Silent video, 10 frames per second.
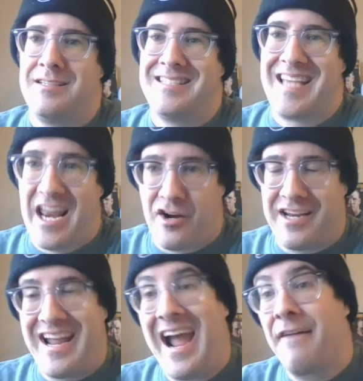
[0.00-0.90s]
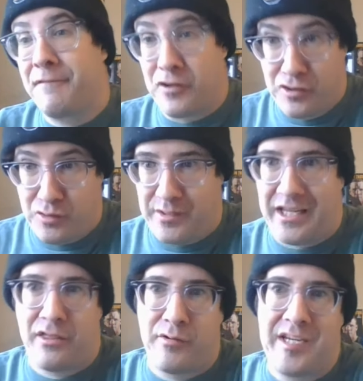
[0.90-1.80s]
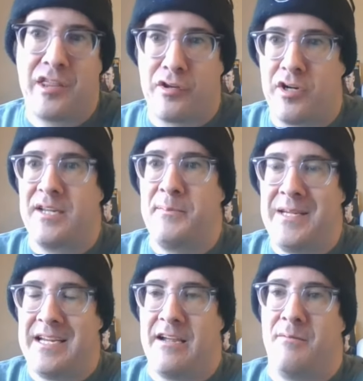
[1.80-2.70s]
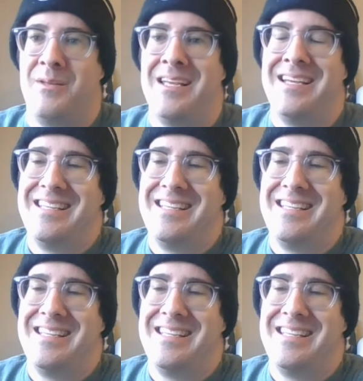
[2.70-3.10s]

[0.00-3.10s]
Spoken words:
Saturday afternoon, a 3:30 p.m.